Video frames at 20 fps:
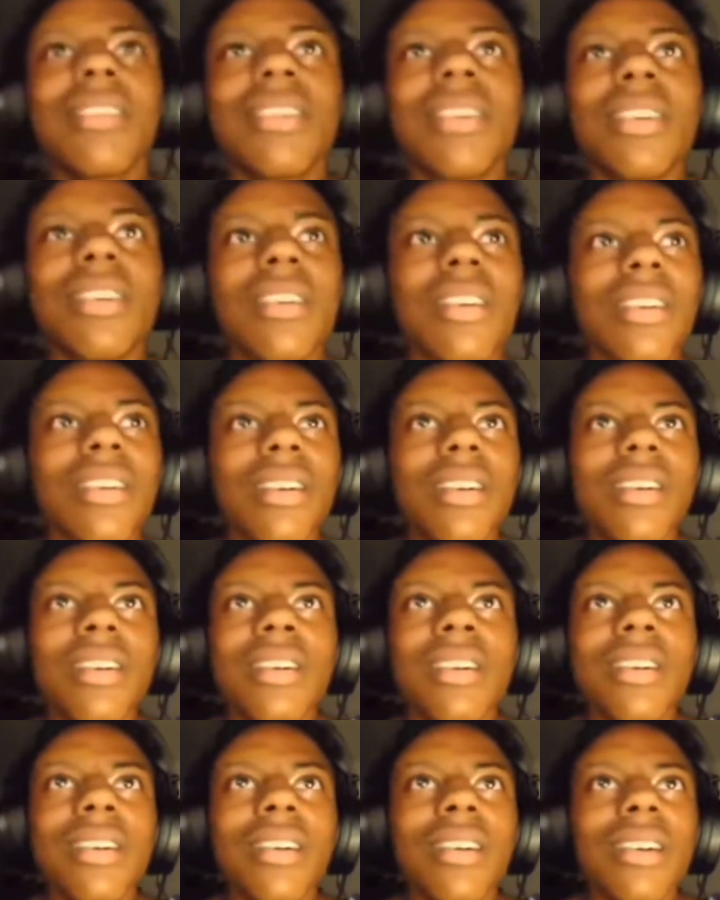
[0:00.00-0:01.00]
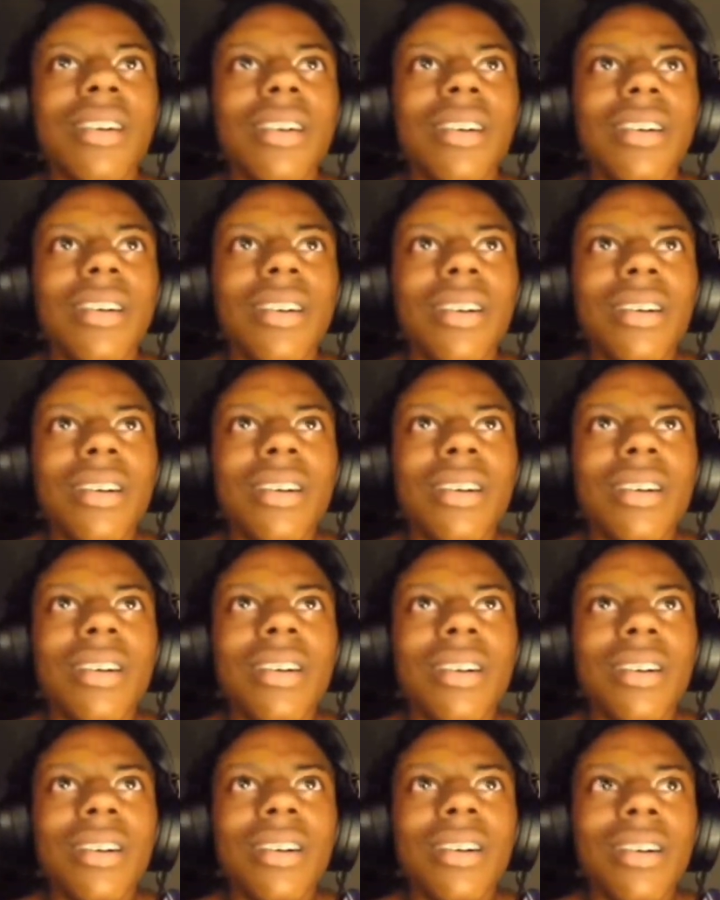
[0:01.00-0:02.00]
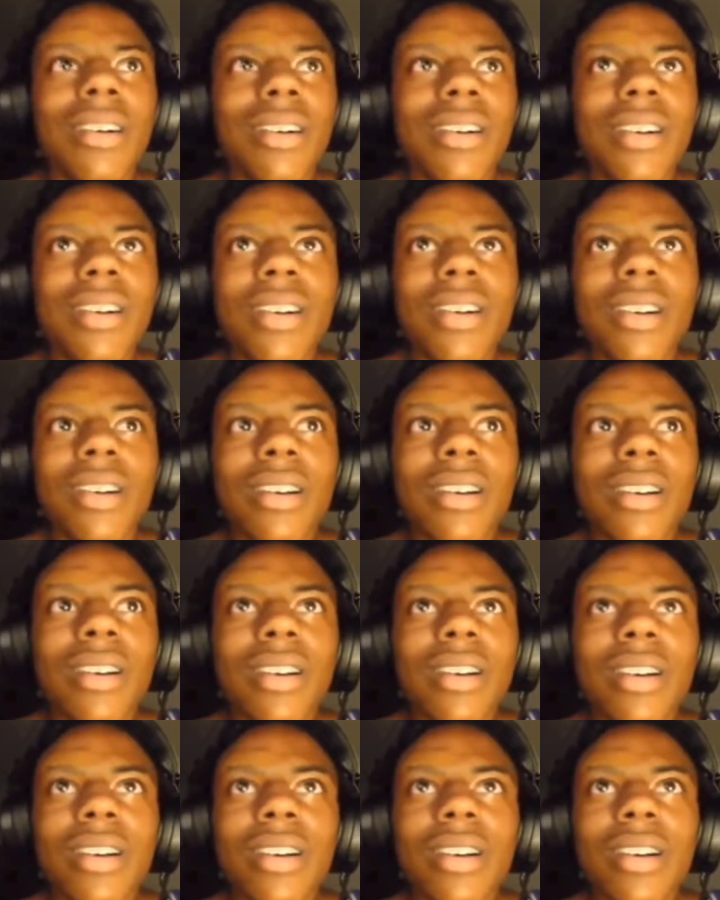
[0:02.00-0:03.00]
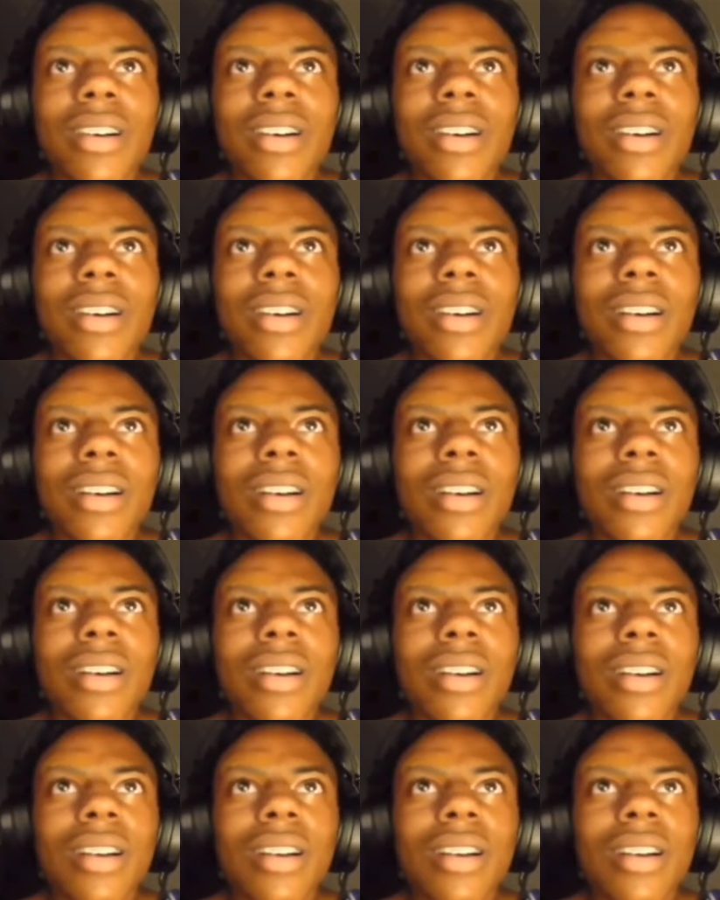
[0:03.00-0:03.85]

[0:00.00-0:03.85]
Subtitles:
[no speech]